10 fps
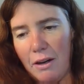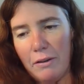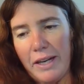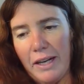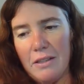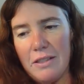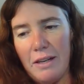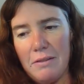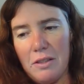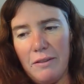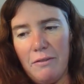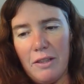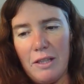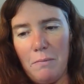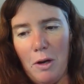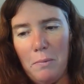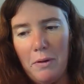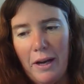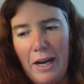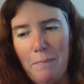Oh, Karen's live streaming with the
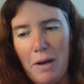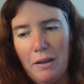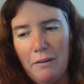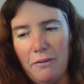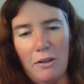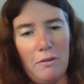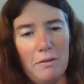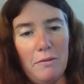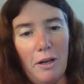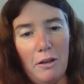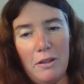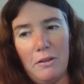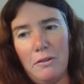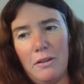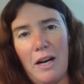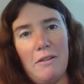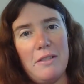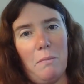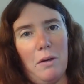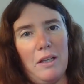mobile app on her phone. Oh, cool. How
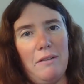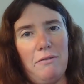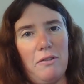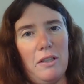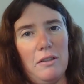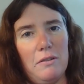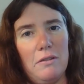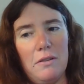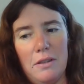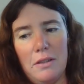is it working for you?